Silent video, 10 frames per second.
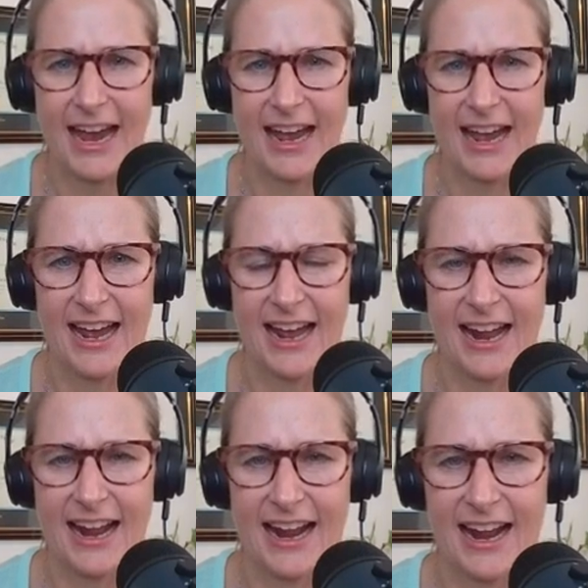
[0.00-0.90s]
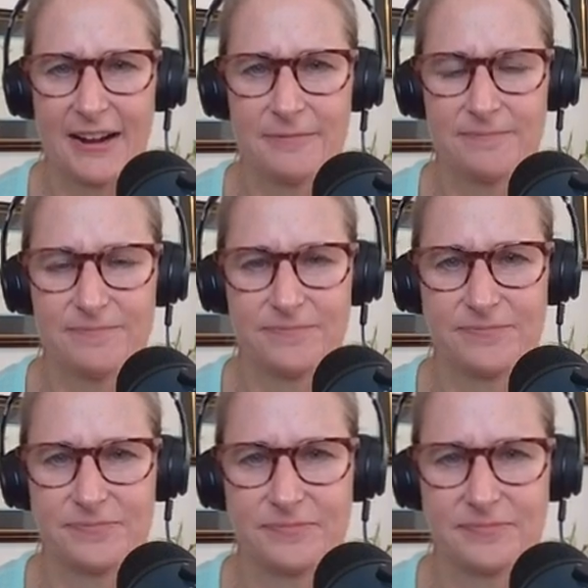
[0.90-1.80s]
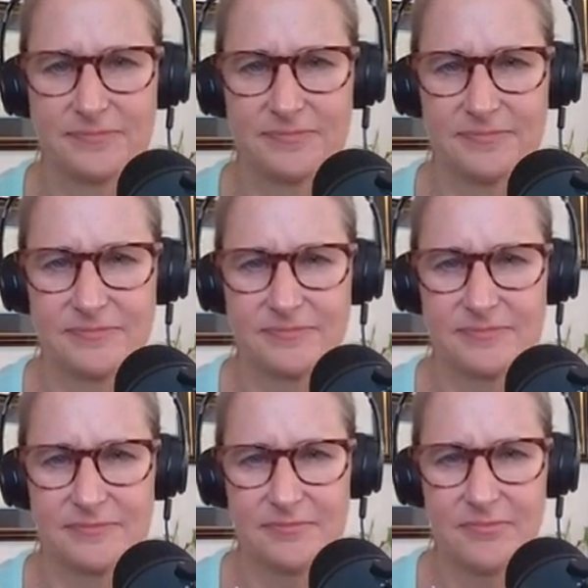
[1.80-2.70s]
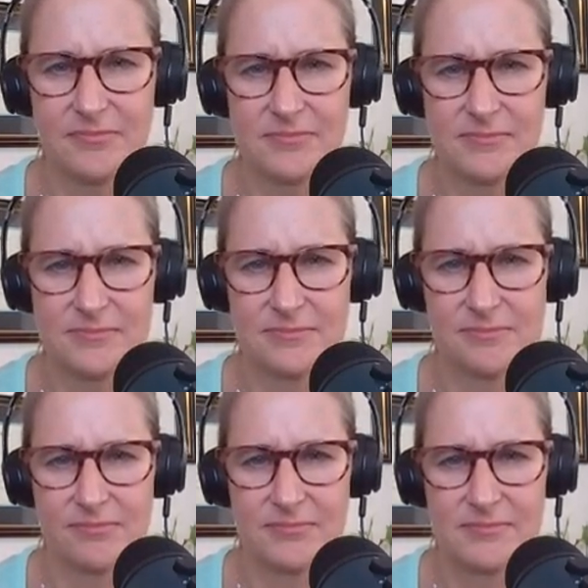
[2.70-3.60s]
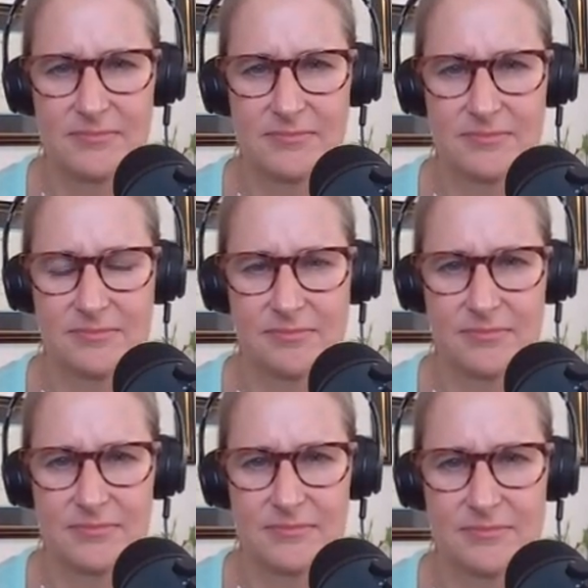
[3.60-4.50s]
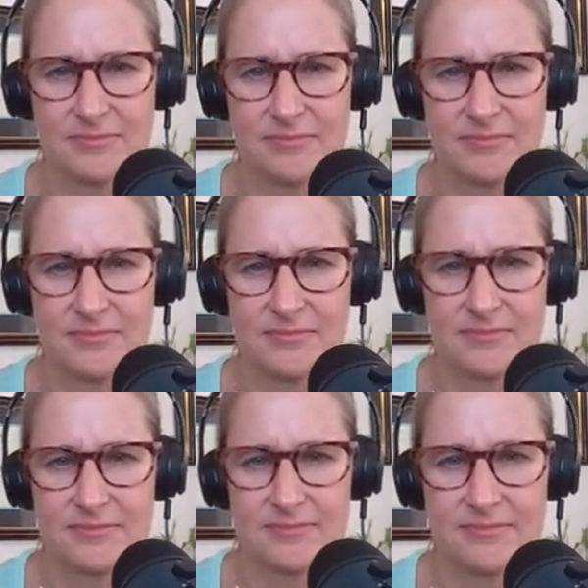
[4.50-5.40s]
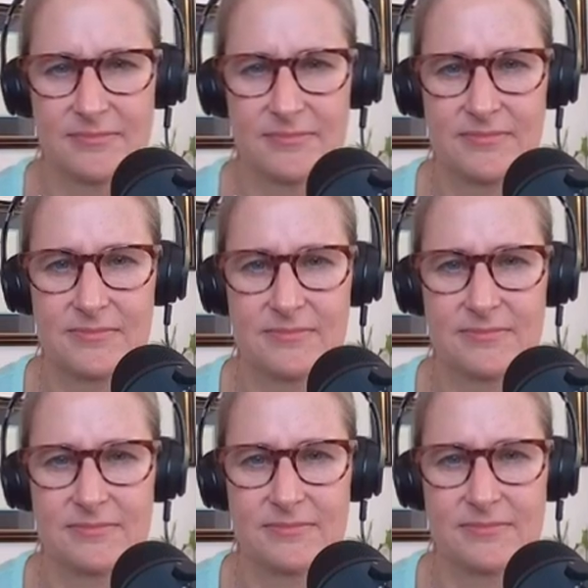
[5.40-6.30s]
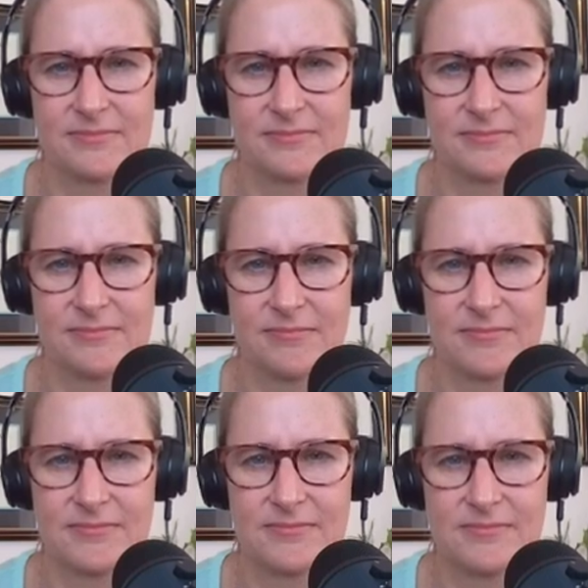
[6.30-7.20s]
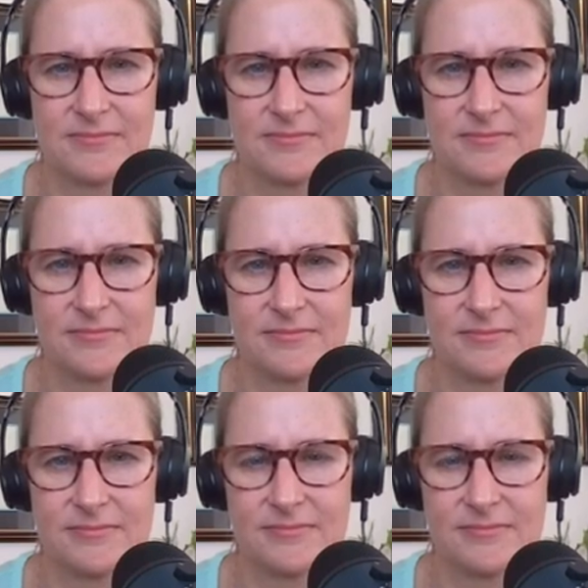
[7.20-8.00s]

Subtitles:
(not speaking)